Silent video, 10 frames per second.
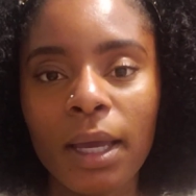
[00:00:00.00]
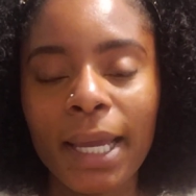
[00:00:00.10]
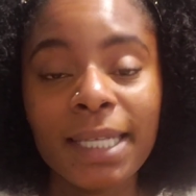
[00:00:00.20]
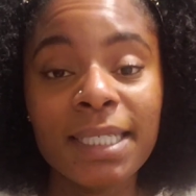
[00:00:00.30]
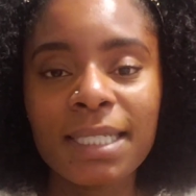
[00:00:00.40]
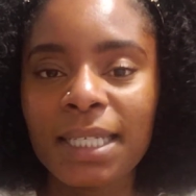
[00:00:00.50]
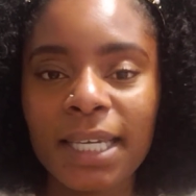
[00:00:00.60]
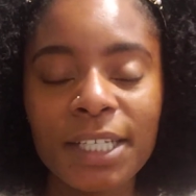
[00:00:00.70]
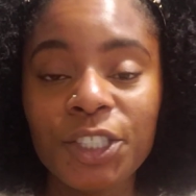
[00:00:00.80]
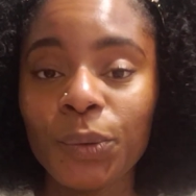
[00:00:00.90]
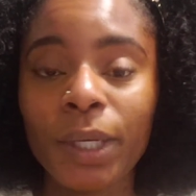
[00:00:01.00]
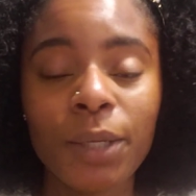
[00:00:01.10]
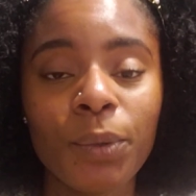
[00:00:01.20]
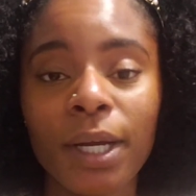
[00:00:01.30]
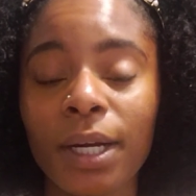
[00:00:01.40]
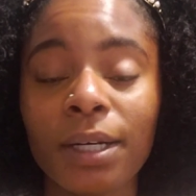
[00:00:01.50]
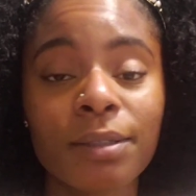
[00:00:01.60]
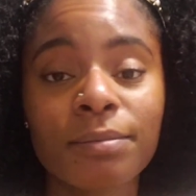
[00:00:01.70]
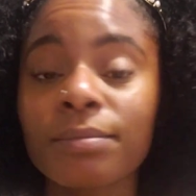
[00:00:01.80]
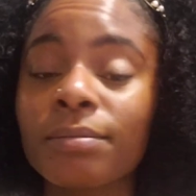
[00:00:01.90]
it doesn't get you anywhere,
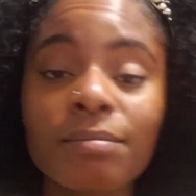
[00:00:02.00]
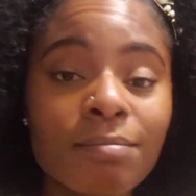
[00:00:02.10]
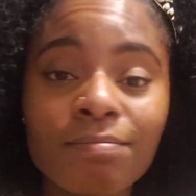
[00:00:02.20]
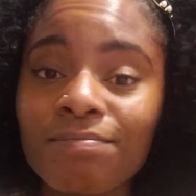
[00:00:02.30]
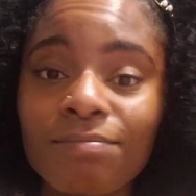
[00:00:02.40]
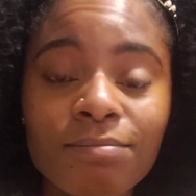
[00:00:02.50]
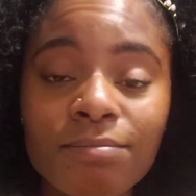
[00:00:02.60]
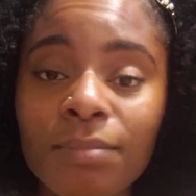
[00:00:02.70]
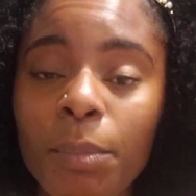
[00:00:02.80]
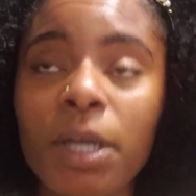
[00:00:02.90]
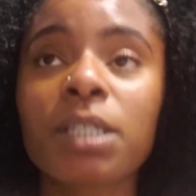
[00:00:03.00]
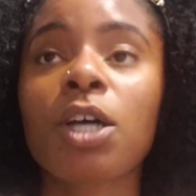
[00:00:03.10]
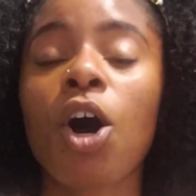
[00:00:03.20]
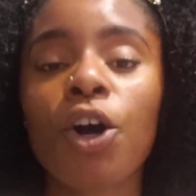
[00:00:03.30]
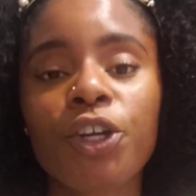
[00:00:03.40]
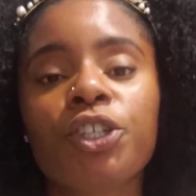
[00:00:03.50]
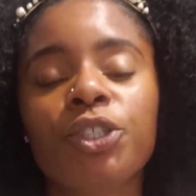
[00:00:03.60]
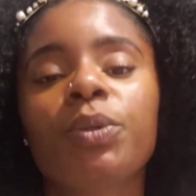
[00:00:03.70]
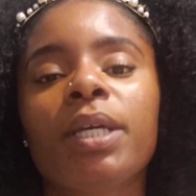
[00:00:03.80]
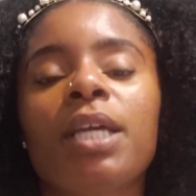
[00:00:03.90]
because all you're
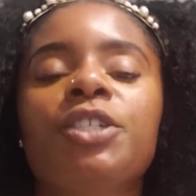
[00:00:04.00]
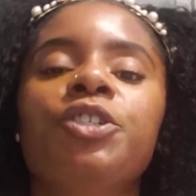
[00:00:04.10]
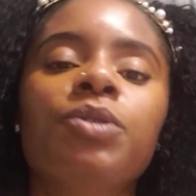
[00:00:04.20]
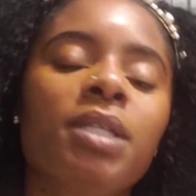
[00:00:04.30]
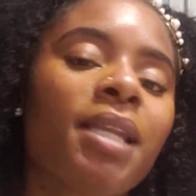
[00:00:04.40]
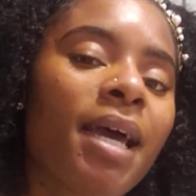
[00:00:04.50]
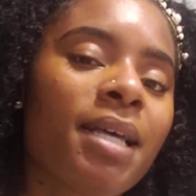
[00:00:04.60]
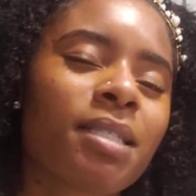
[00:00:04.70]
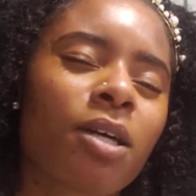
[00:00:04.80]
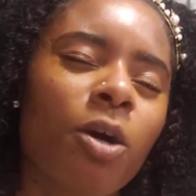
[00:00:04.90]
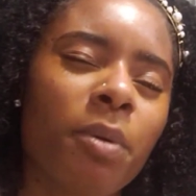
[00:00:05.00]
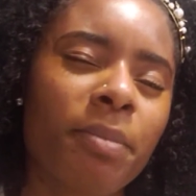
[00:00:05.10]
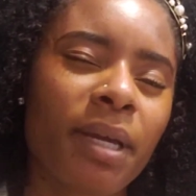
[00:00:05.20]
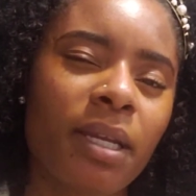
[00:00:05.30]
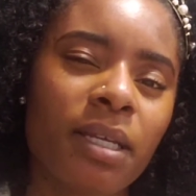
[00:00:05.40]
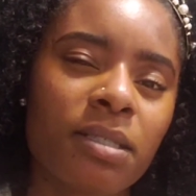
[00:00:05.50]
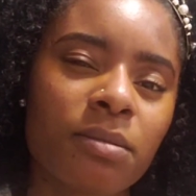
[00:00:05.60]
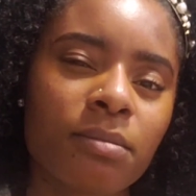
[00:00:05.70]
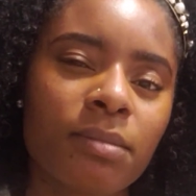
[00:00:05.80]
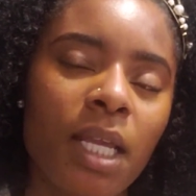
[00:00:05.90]
doing is using that as a coping
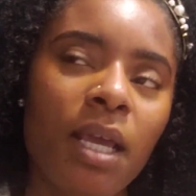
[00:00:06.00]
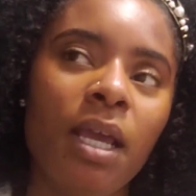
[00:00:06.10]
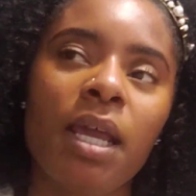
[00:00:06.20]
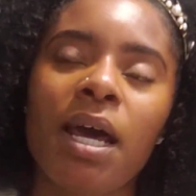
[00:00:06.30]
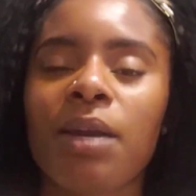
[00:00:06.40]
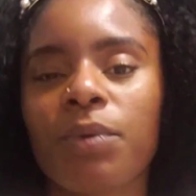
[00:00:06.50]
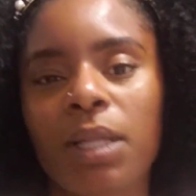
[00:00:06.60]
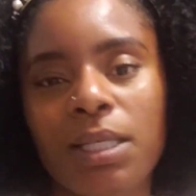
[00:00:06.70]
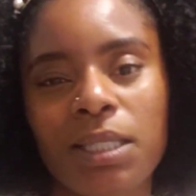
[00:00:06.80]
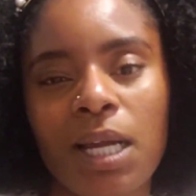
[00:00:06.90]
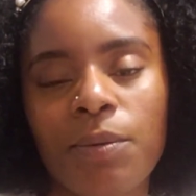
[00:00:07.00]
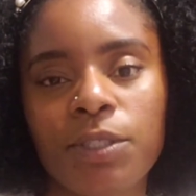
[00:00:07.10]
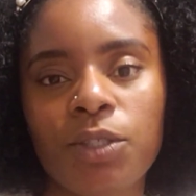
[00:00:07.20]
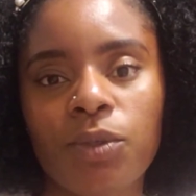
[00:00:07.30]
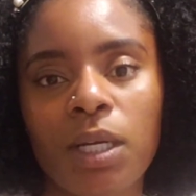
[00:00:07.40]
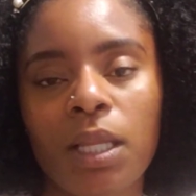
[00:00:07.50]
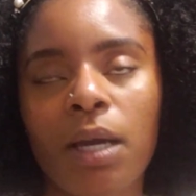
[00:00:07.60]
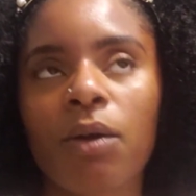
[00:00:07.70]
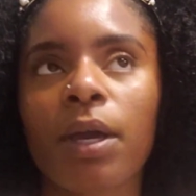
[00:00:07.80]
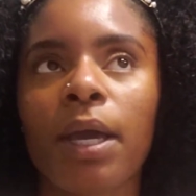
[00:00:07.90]
mechanism. And I didn't realize that I was doing that.
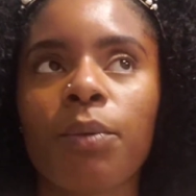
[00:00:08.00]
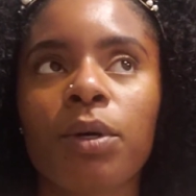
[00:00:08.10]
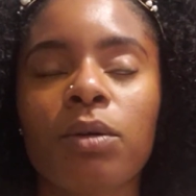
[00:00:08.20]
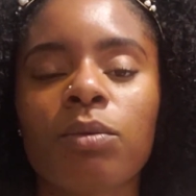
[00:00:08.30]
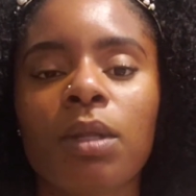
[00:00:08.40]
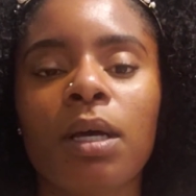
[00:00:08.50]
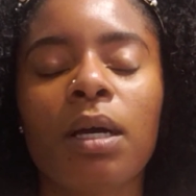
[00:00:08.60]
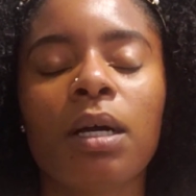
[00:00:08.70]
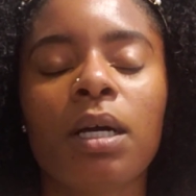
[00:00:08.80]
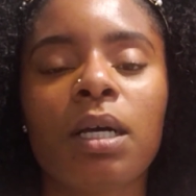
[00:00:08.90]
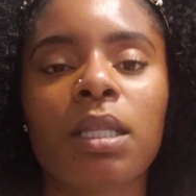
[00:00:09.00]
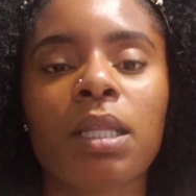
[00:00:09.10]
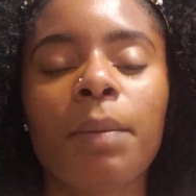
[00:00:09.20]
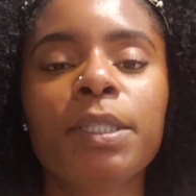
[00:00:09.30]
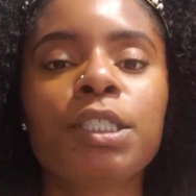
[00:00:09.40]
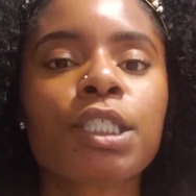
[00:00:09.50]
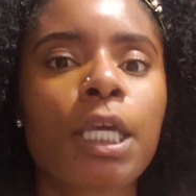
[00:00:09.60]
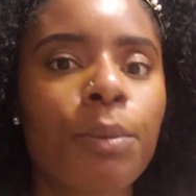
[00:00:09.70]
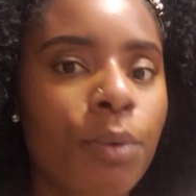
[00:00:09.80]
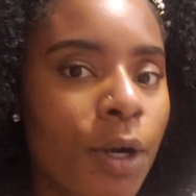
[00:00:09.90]
Like, okay, well, let me just
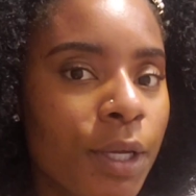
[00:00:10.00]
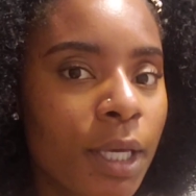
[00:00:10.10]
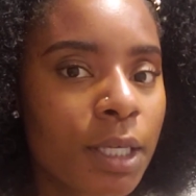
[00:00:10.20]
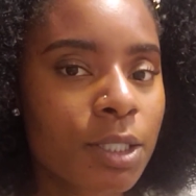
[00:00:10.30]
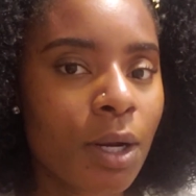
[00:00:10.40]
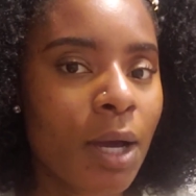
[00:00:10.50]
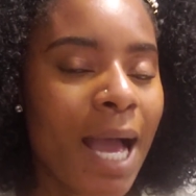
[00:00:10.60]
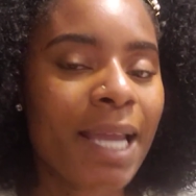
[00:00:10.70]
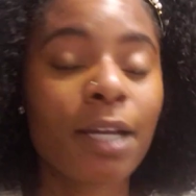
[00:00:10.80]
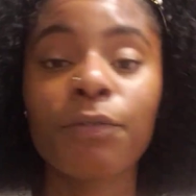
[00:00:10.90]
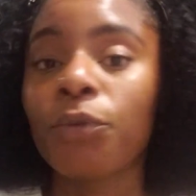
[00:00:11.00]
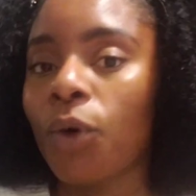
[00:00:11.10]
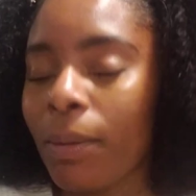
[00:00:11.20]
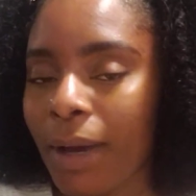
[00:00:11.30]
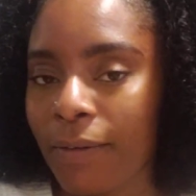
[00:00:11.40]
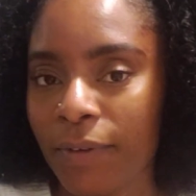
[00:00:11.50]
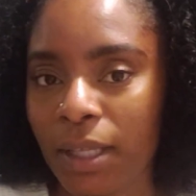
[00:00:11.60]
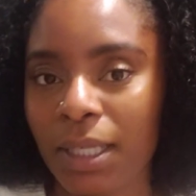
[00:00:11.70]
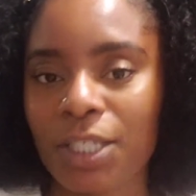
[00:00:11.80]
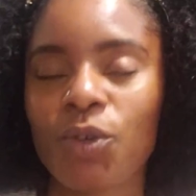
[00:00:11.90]
keep working so I can avoid my
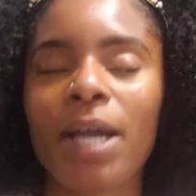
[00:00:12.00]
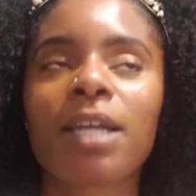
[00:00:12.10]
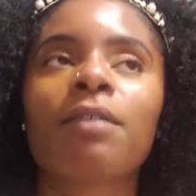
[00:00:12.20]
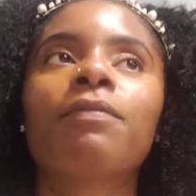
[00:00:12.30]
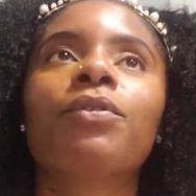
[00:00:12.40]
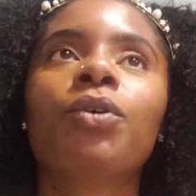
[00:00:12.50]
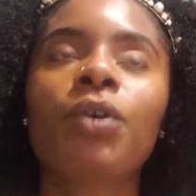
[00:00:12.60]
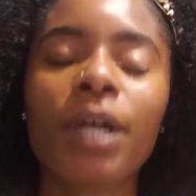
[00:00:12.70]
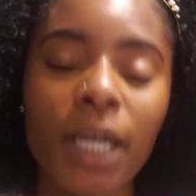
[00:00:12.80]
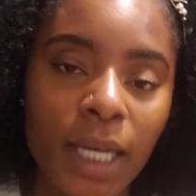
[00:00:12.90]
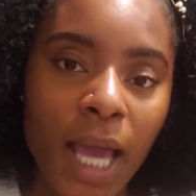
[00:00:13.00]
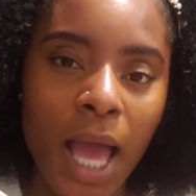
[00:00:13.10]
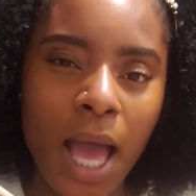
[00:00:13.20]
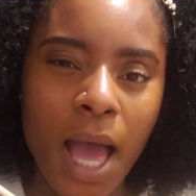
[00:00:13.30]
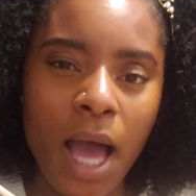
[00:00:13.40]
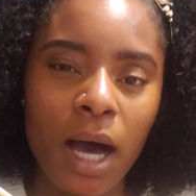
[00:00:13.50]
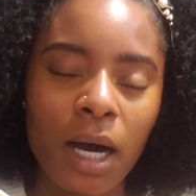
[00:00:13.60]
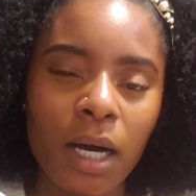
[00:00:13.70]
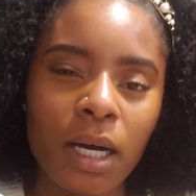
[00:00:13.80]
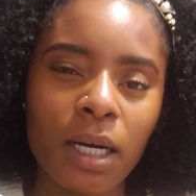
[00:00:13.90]
feelings, so I can avoid
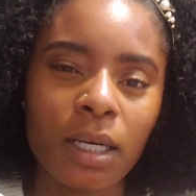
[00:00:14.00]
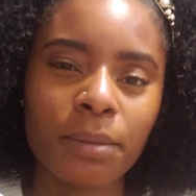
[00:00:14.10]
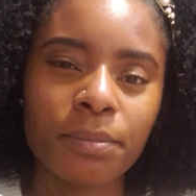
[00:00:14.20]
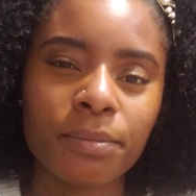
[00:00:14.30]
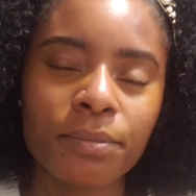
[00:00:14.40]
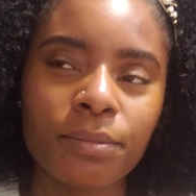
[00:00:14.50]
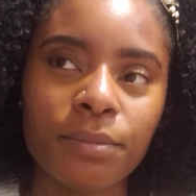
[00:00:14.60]
knowing